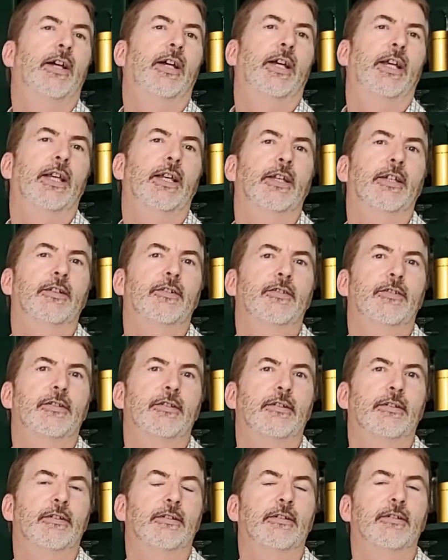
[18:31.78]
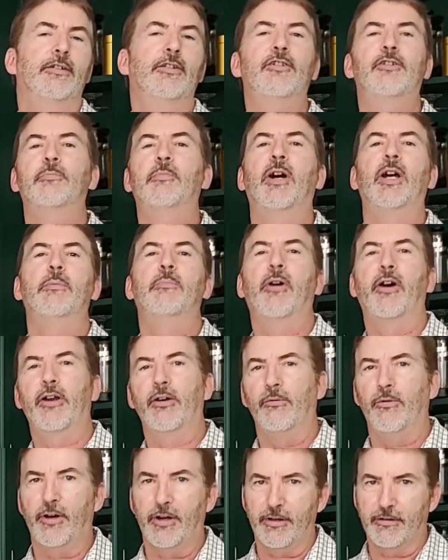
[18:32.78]
is I used to buy bottled
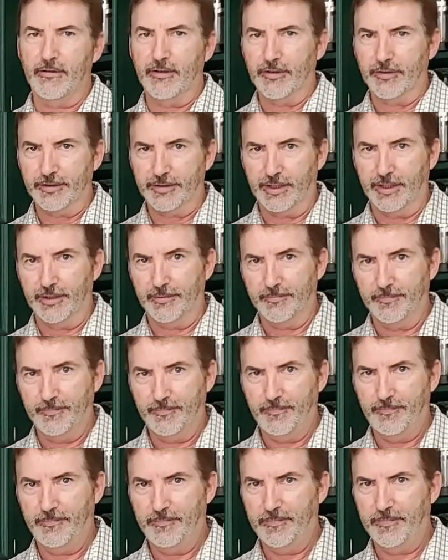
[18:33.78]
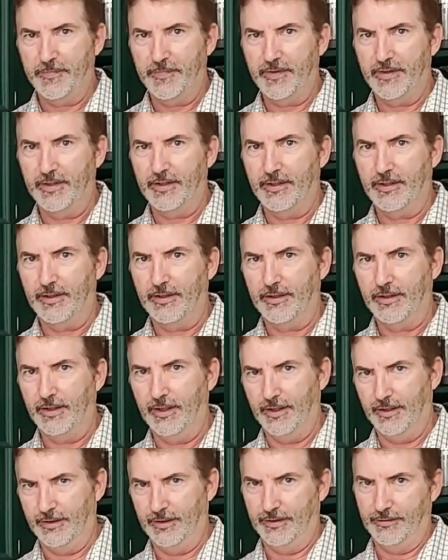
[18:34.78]
water all the time,
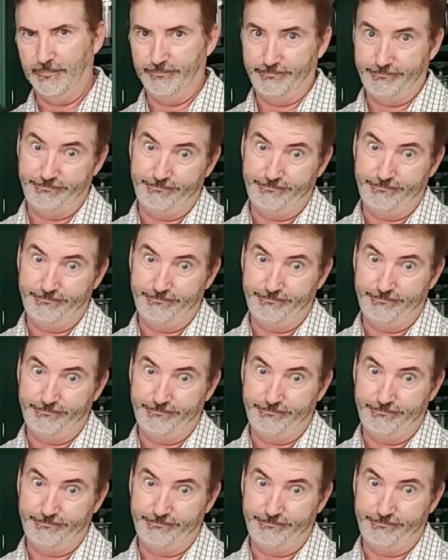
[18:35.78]
and